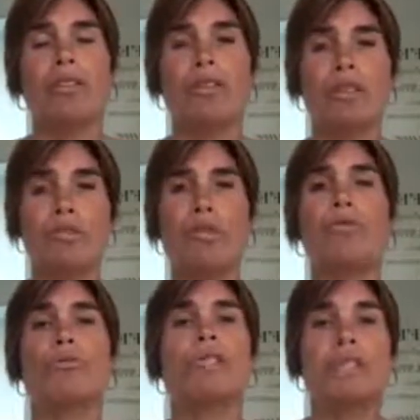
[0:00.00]
these
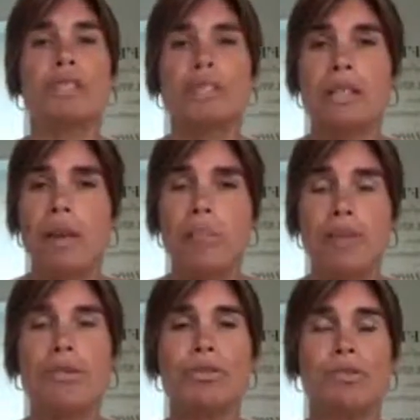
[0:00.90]
thoughts, these
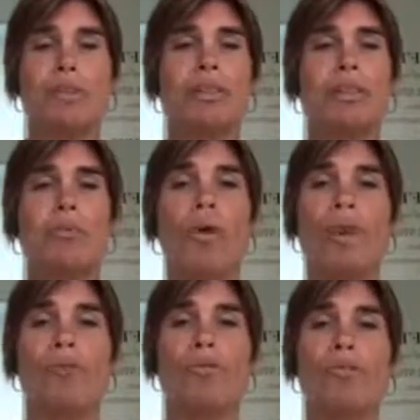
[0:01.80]
emotions that
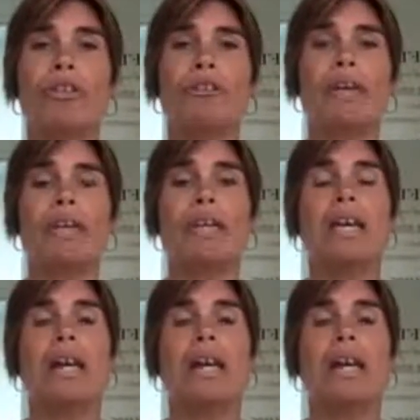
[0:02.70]
went through me,